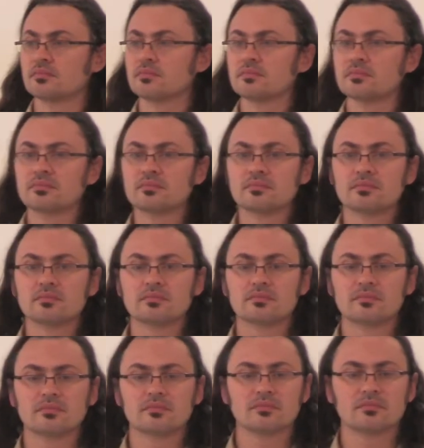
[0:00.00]

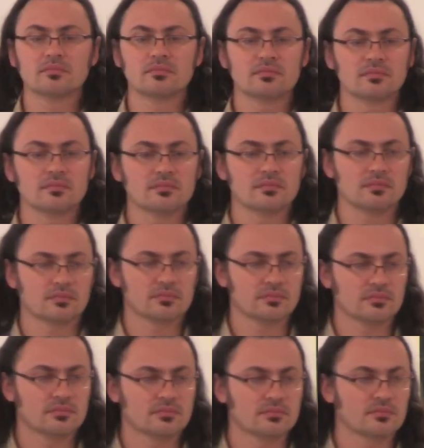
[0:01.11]

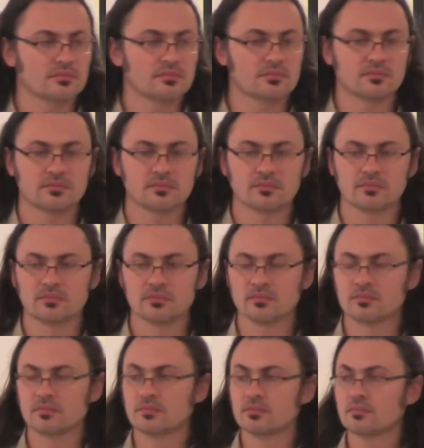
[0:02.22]

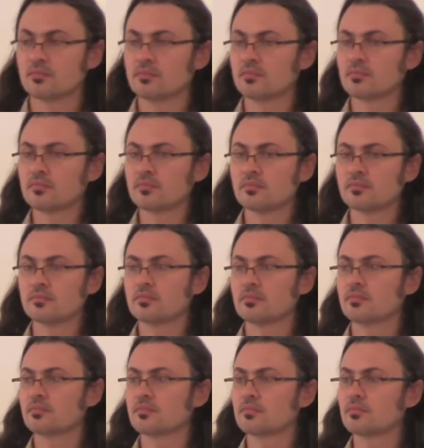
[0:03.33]

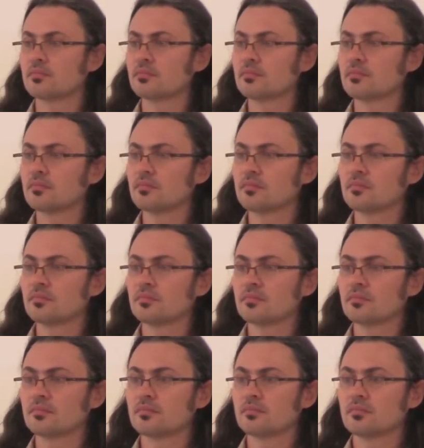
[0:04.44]

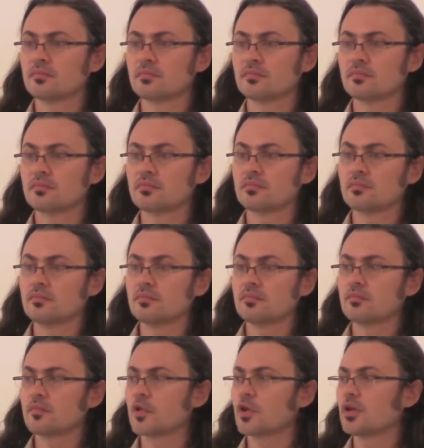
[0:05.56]

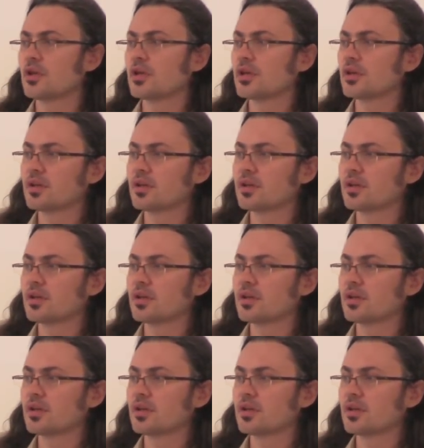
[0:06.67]
Nothing is said.